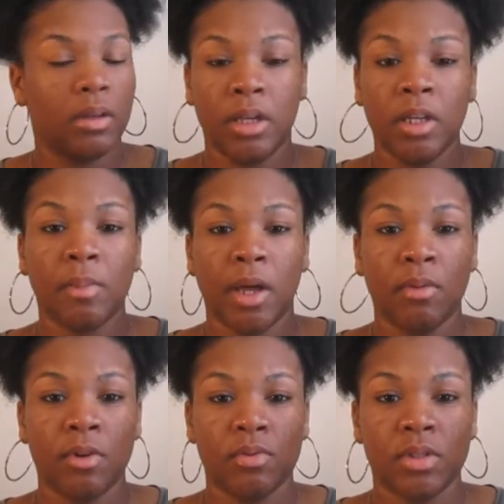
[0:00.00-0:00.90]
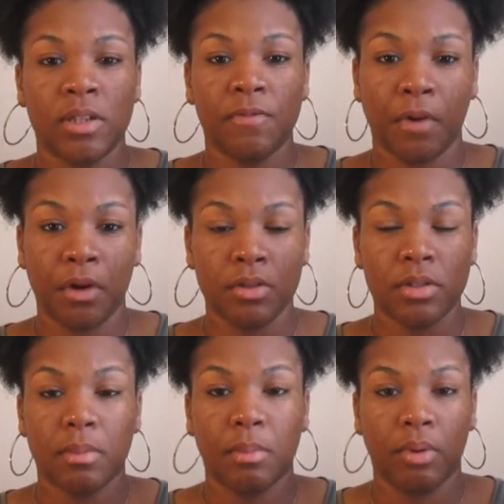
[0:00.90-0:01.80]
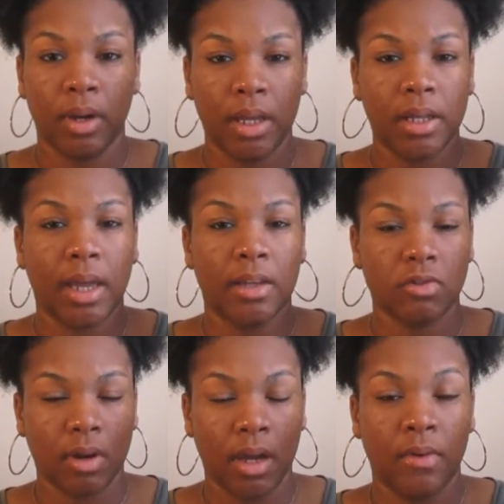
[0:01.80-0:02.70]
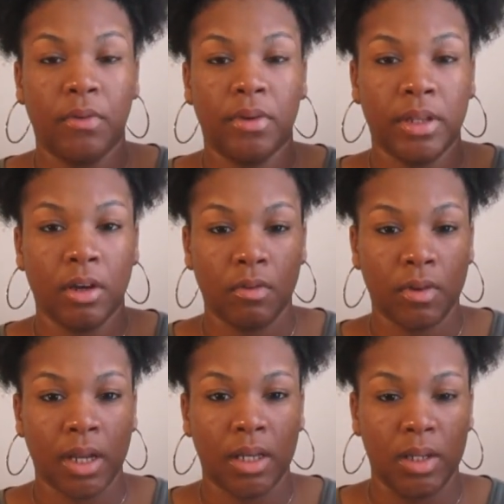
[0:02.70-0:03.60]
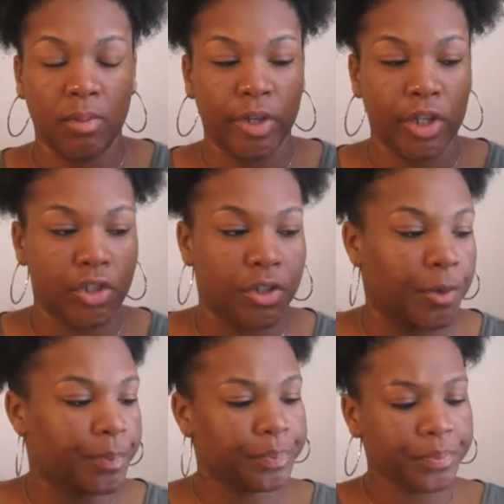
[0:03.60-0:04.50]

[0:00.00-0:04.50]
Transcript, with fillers: Eden Body Works was the first brand that I tried for the overnight deep conditioning.